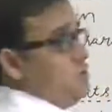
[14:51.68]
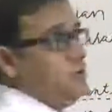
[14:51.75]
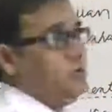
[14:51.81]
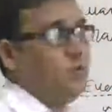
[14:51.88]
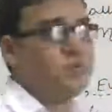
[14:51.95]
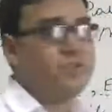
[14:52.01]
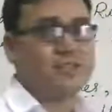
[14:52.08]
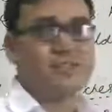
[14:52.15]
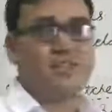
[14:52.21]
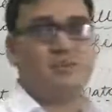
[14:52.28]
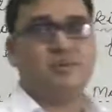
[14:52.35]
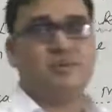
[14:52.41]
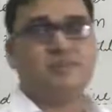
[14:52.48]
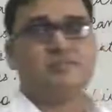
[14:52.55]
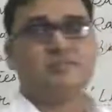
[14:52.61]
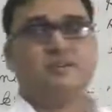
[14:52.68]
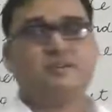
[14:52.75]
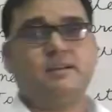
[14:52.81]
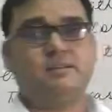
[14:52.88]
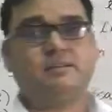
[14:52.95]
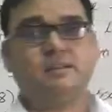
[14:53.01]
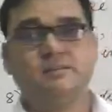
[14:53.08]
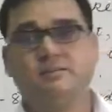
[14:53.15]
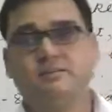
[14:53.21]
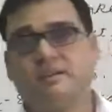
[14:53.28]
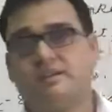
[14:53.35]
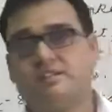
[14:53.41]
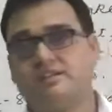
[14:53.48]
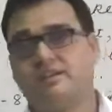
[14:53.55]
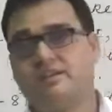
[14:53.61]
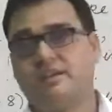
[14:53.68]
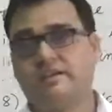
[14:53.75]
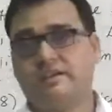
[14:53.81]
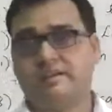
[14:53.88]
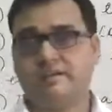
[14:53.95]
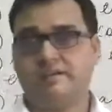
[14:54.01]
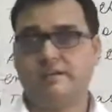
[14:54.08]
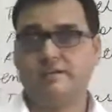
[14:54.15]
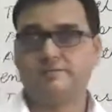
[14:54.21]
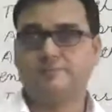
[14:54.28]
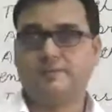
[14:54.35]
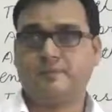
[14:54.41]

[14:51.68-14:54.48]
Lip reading: those exclamatory sentence that starts with here and there.